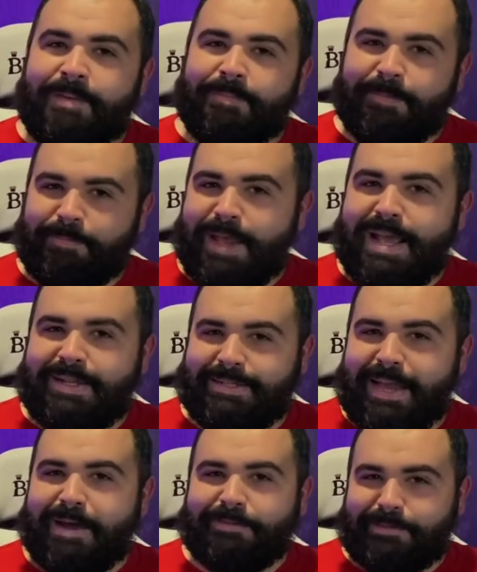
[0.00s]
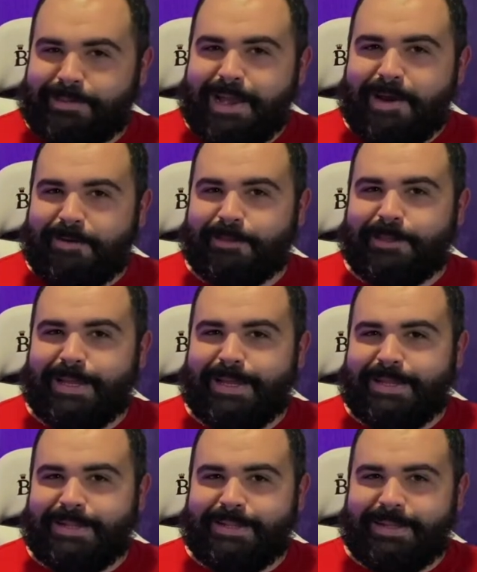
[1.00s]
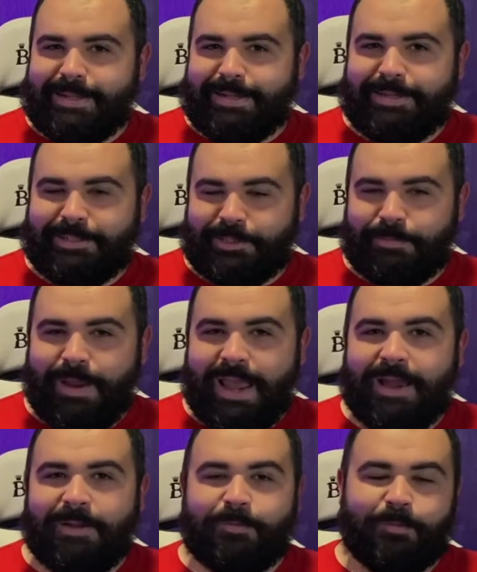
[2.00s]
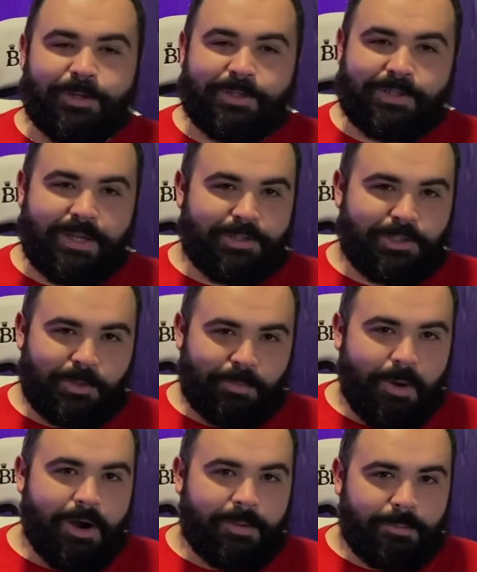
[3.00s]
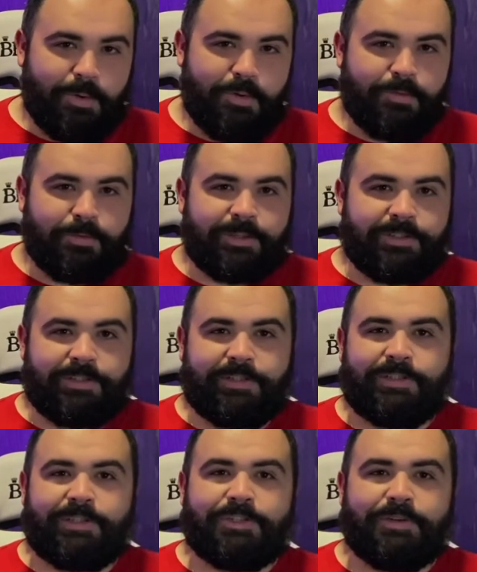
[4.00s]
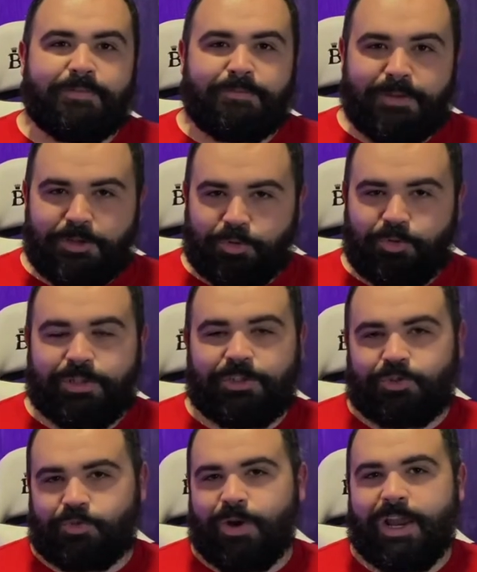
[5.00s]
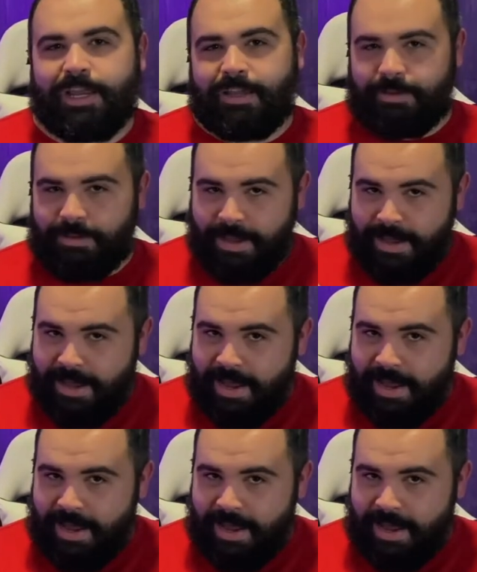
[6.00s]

but being down south in Japan was a smart move because it's such a visually striking